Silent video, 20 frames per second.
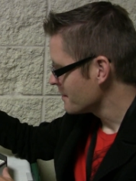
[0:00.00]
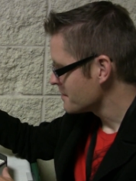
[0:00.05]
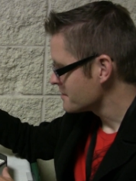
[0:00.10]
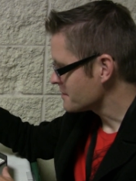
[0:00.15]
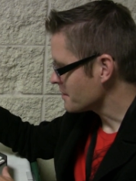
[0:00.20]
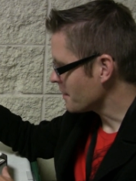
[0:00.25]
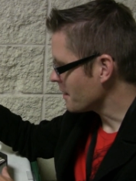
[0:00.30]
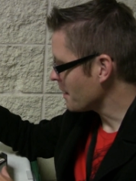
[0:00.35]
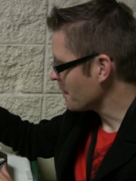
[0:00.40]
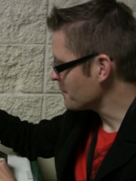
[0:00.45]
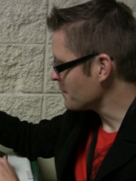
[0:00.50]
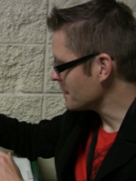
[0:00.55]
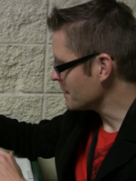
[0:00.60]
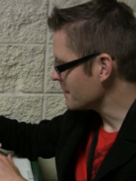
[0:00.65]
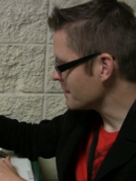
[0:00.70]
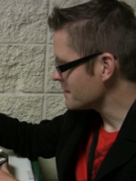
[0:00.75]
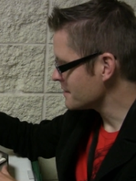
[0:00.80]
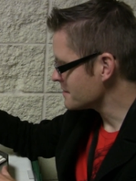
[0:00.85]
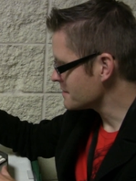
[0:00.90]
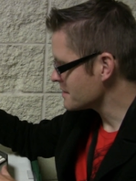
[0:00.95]
So I mean,
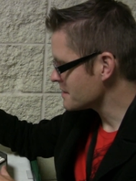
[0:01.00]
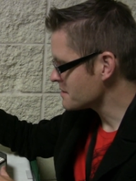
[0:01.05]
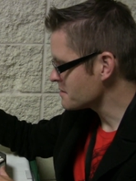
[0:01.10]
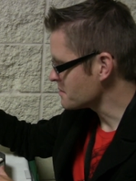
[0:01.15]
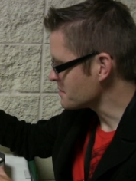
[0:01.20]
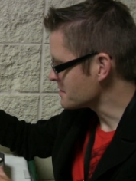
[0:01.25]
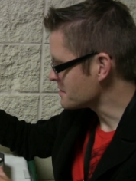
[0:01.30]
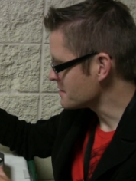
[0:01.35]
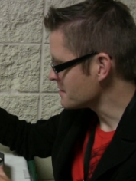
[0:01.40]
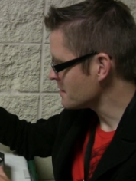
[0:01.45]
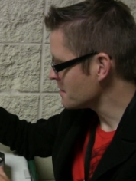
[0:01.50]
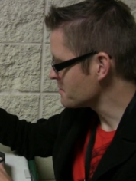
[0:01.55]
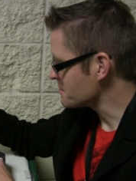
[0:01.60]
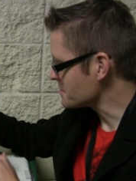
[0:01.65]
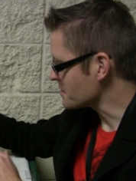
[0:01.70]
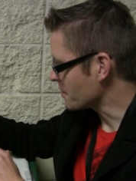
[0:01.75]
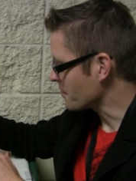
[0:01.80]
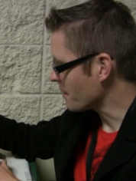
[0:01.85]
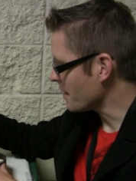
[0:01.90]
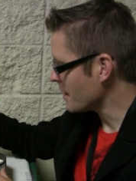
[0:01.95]
it was
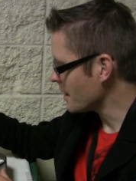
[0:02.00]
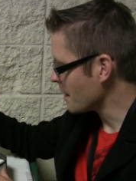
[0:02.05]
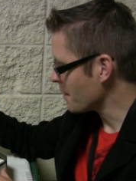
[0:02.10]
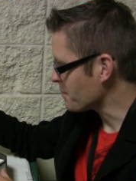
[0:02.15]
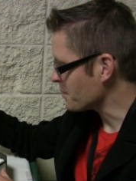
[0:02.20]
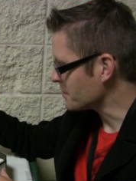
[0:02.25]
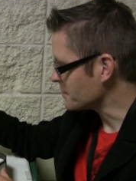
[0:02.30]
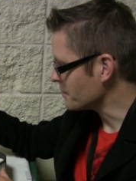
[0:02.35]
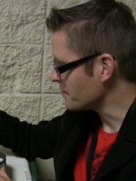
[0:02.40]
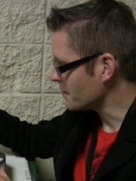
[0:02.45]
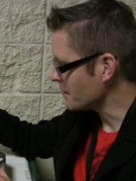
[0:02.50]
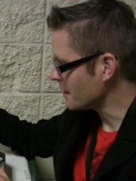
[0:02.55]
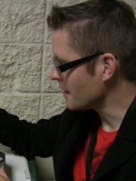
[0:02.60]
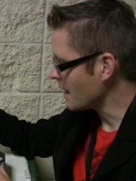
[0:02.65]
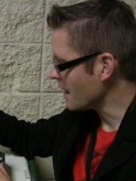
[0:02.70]
a great opportunity,